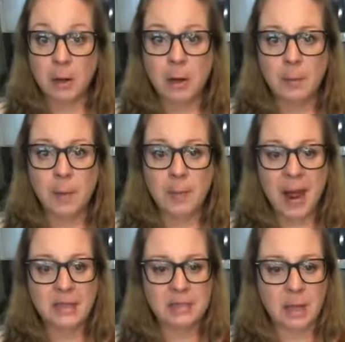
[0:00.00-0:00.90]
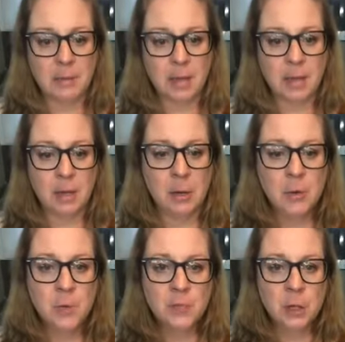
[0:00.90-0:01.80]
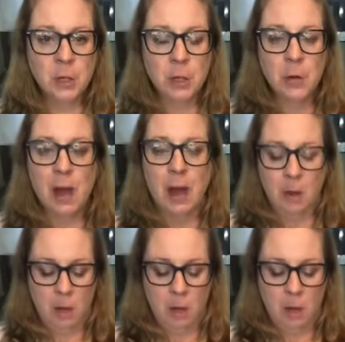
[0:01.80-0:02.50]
by pats I mean, you know how